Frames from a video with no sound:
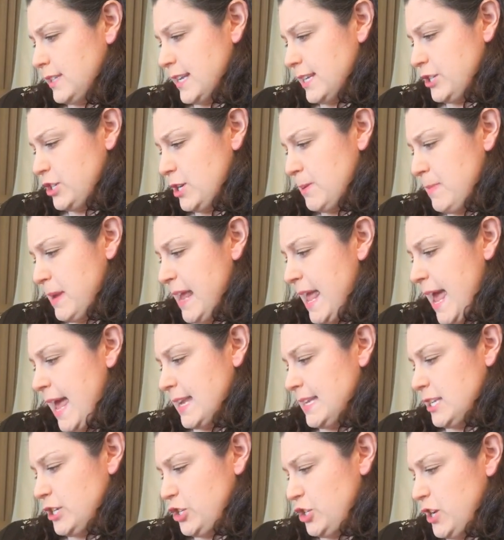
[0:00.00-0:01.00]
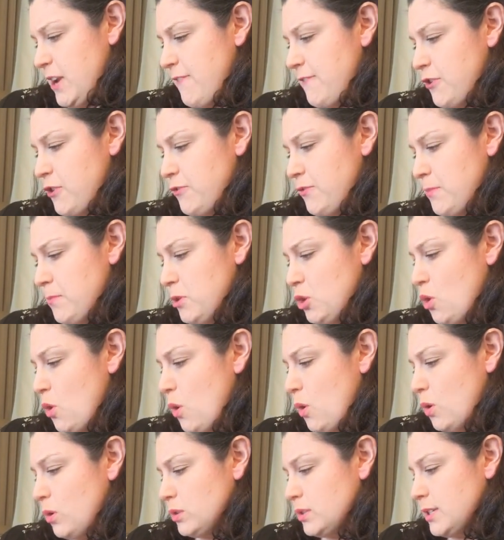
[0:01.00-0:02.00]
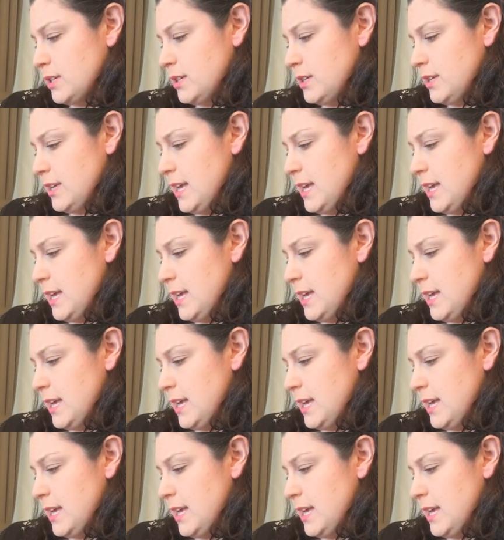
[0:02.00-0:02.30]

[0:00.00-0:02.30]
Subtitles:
and she began to shiver from the cold.